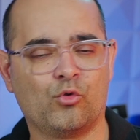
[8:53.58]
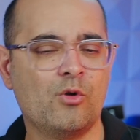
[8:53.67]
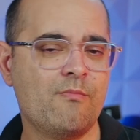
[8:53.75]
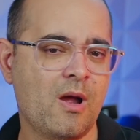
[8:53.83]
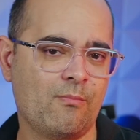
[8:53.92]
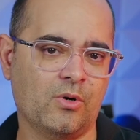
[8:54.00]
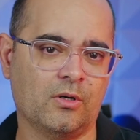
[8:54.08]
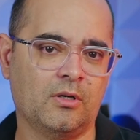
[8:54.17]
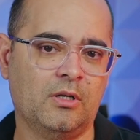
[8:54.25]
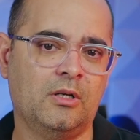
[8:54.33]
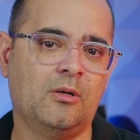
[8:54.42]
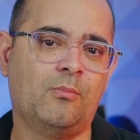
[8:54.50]

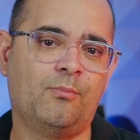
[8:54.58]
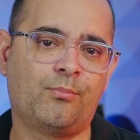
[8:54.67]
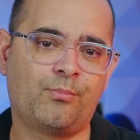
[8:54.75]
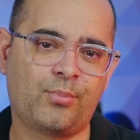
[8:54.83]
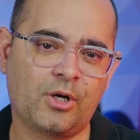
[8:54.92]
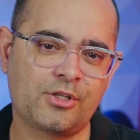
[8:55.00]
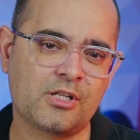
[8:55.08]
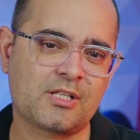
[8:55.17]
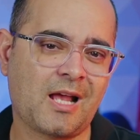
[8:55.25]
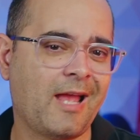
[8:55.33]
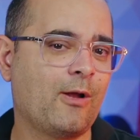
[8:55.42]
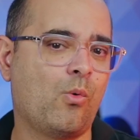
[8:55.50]
Remember,
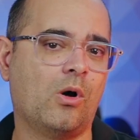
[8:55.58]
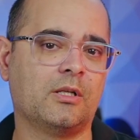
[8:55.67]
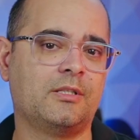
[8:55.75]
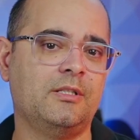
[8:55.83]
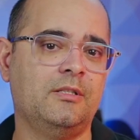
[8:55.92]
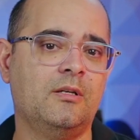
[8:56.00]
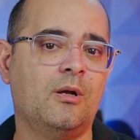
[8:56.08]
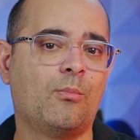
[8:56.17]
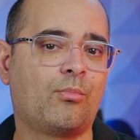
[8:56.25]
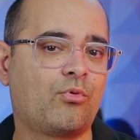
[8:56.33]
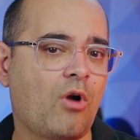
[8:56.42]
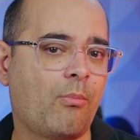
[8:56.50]
purchase high quality,
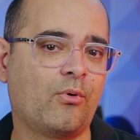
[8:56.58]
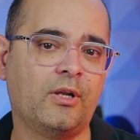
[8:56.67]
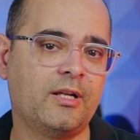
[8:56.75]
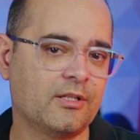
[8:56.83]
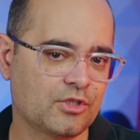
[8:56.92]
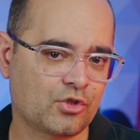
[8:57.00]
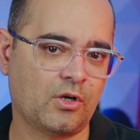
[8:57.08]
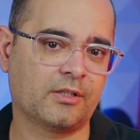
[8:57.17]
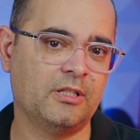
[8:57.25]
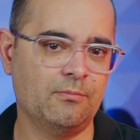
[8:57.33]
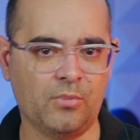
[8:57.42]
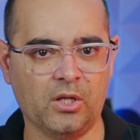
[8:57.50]
properly
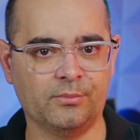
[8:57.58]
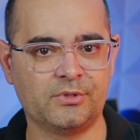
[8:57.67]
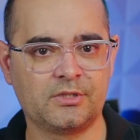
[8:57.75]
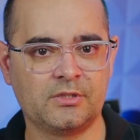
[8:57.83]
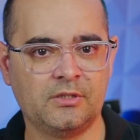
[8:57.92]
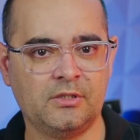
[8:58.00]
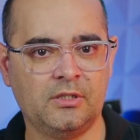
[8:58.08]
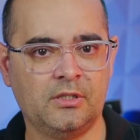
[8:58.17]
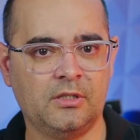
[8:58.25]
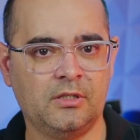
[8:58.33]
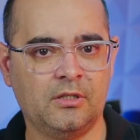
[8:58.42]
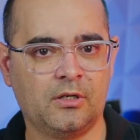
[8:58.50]
constructed bulbs.
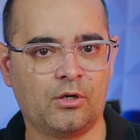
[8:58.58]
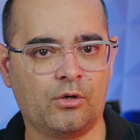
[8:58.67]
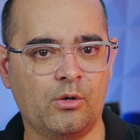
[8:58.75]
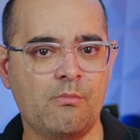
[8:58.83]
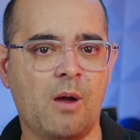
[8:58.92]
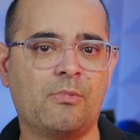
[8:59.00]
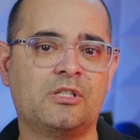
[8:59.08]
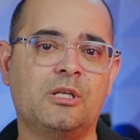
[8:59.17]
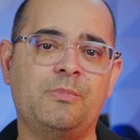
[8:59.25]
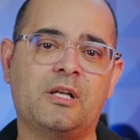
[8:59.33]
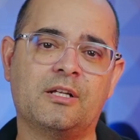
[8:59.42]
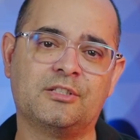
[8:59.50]
Remember
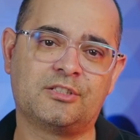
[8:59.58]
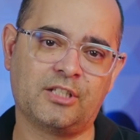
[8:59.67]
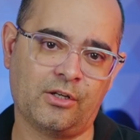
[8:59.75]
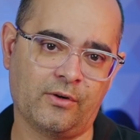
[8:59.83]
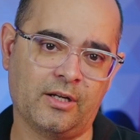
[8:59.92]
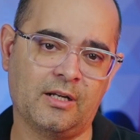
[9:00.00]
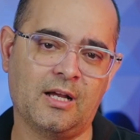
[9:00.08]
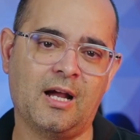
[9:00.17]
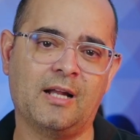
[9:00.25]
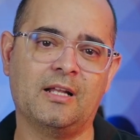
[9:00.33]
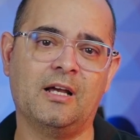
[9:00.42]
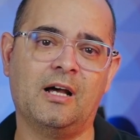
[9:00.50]
to be considerate
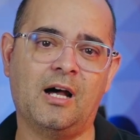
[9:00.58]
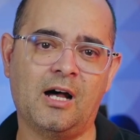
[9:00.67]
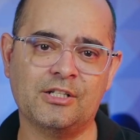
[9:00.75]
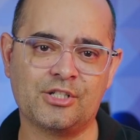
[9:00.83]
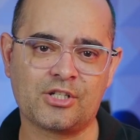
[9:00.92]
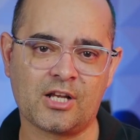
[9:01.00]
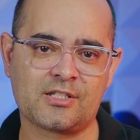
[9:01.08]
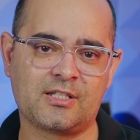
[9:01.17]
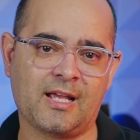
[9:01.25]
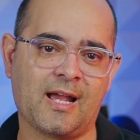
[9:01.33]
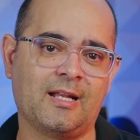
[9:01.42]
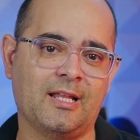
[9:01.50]
and
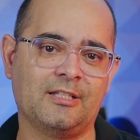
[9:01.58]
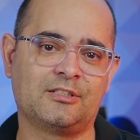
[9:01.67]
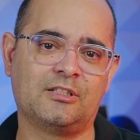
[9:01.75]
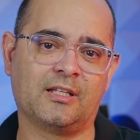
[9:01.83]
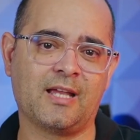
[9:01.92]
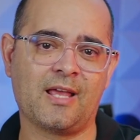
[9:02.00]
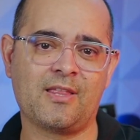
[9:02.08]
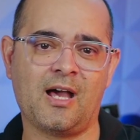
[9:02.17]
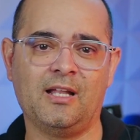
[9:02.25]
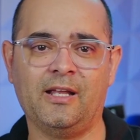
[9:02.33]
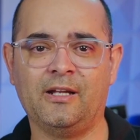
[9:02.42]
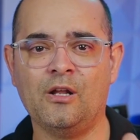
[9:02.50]
adjust the headlights to get
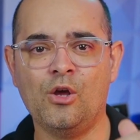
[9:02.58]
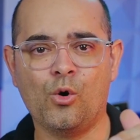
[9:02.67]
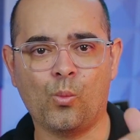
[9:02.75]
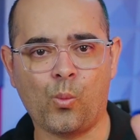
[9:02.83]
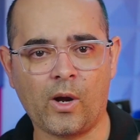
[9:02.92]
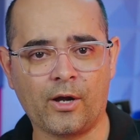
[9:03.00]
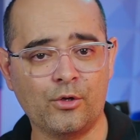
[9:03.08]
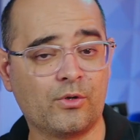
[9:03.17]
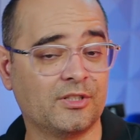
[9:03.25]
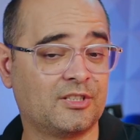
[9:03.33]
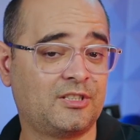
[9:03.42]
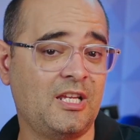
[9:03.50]
that light where
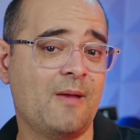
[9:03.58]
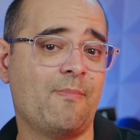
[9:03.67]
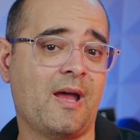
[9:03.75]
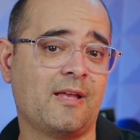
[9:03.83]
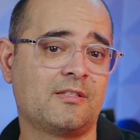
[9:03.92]
you can see it